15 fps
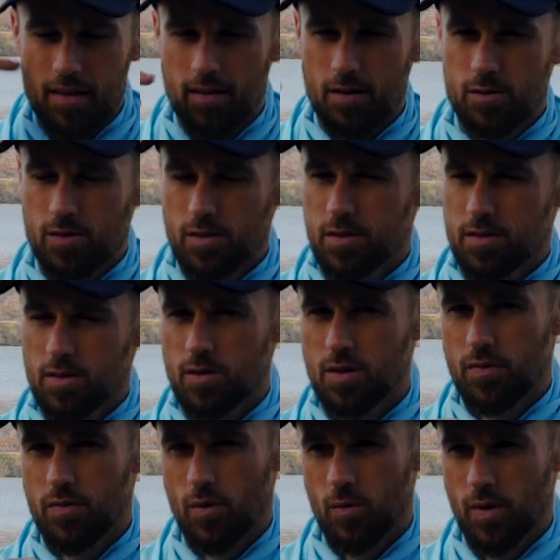Those are the two
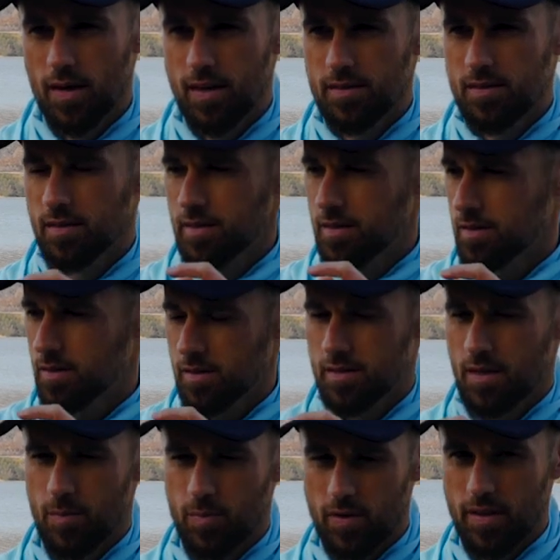different ways. And the
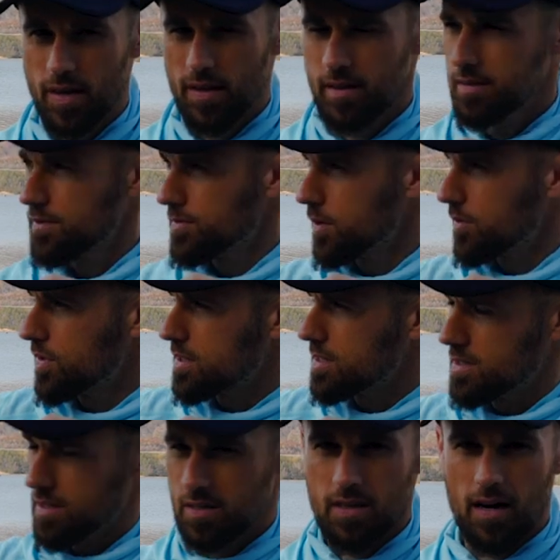example of that is if you're
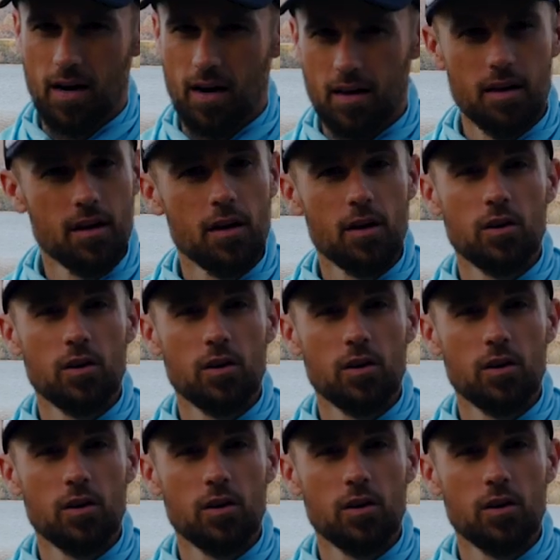fishing a dock,